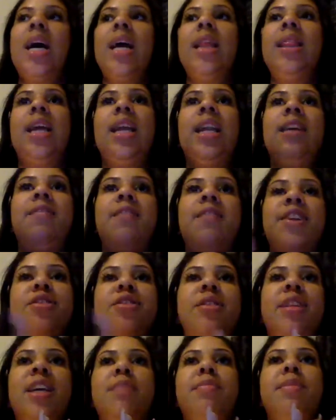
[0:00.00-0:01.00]
then
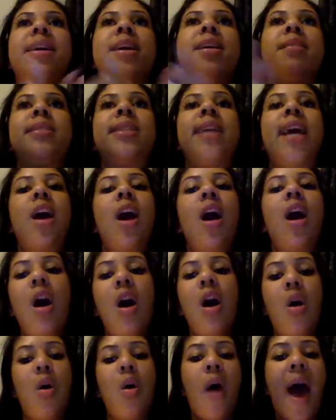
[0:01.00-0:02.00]
eventually it becomes like
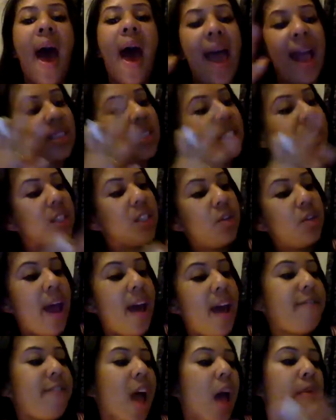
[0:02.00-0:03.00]
oh i actually do
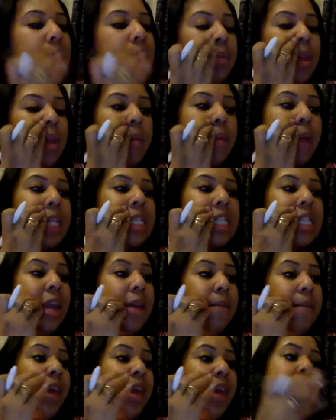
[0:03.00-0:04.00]
have five people on my
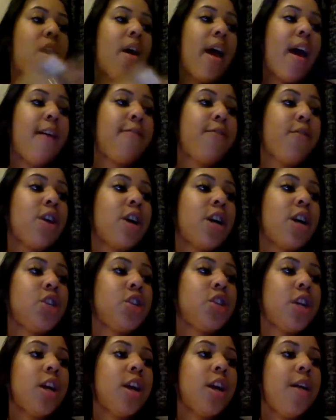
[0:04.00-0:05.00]
team that all have 400